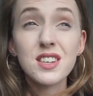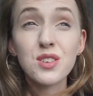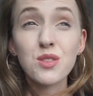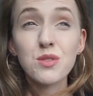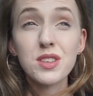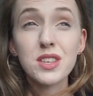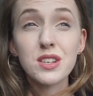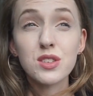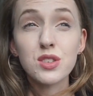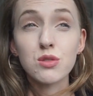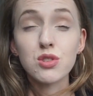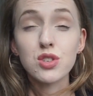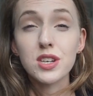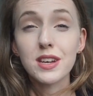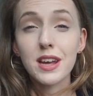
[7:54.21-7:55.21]
I don't really
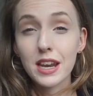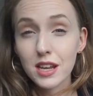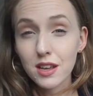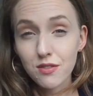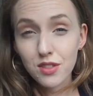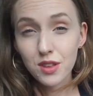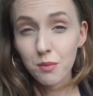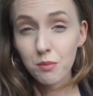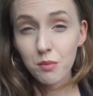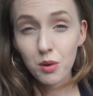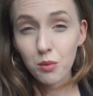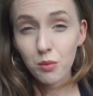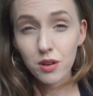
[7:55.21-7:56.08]
associate any of them